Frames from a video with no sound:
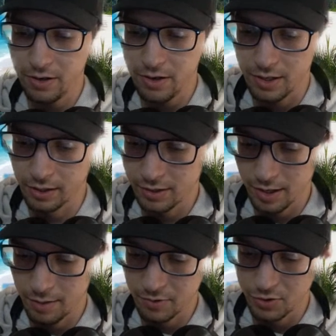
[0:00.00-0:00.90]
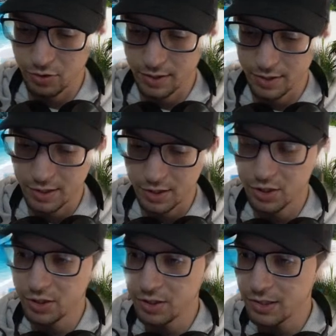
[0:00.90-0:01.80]
and let's type in
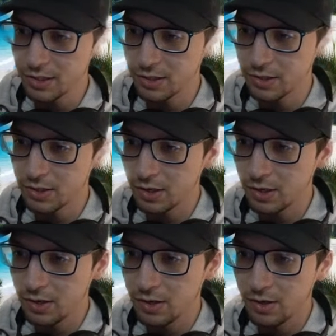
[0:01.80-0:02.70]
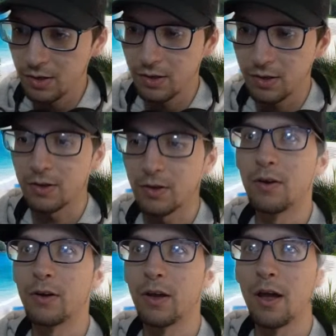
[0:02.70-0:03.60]
Transitions.
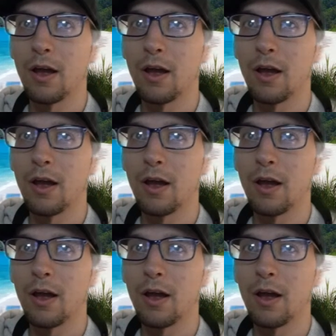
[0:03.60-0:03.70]
Okay.